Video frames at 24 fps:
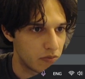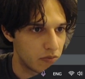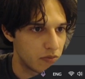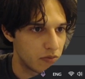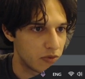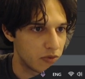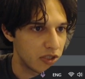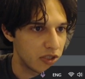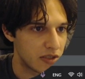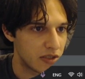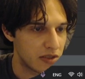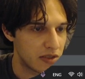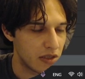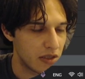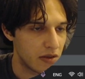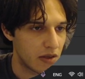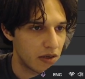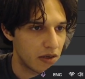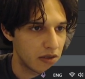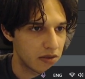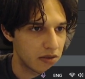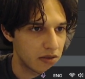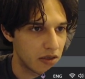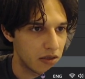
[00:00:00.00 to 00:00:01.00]
just see
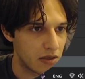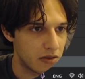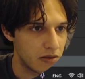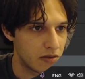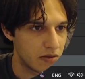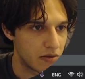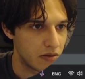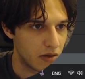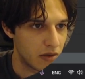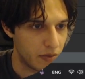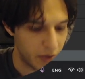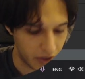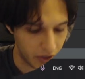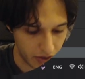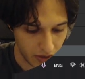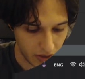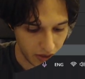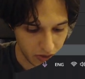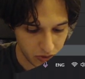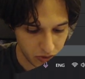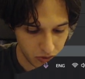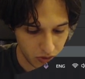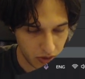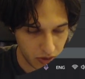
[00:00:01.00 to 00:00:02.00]
the result. I mean,
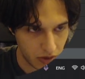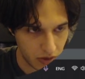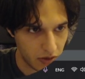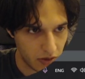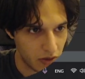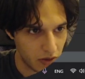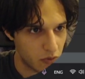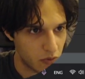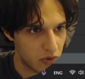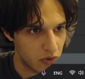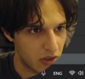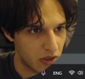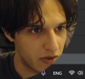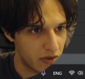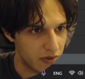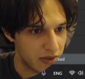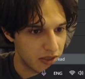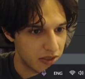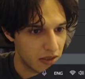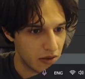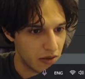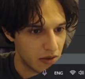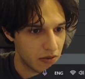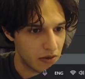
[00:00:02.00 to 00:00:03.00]
right join I think won't give
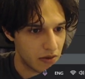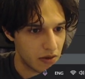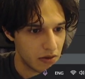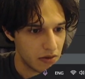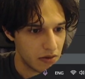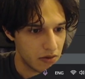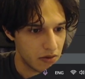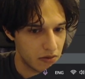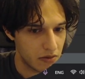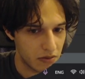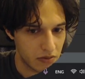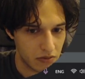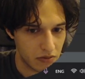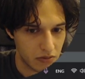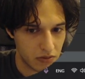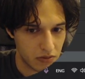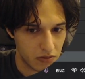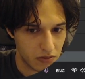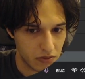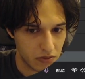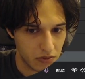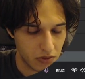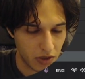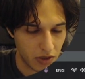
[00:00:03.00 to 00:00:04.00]
us anything.
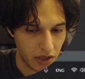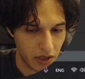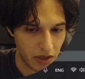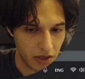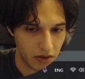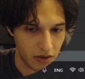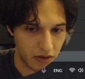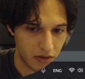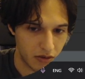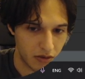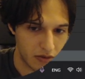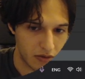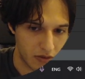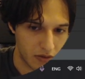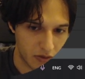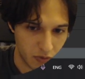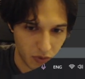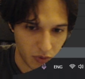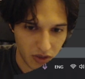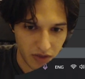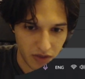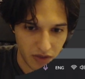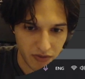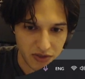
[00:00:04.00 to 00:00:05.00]
Okay, it
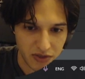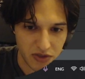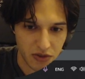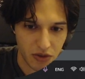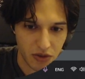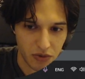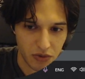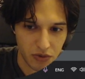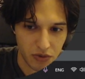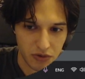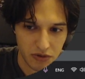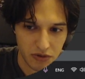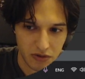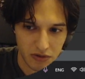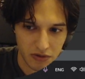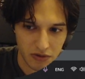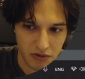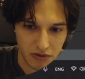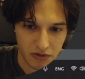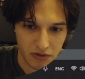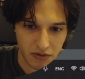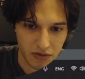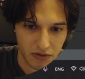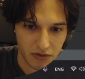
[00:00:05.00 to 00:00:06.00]
will give us the root.
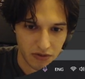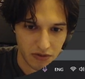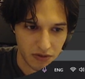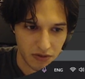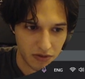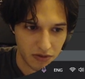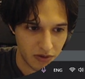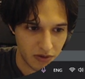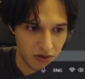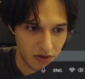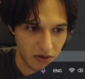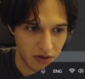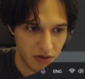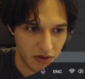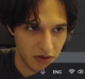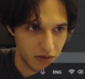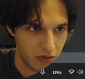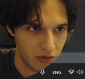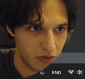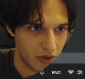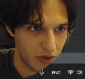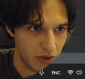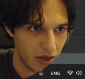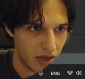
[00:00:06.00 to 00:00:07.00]

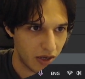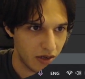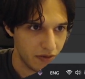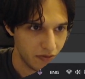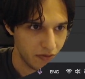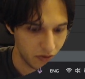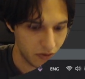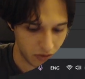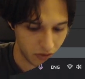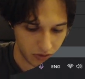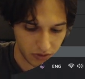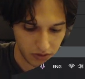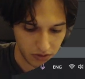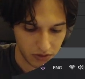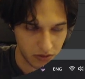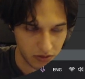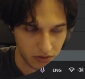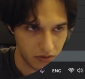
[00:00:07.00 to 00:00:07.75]
Doing a left join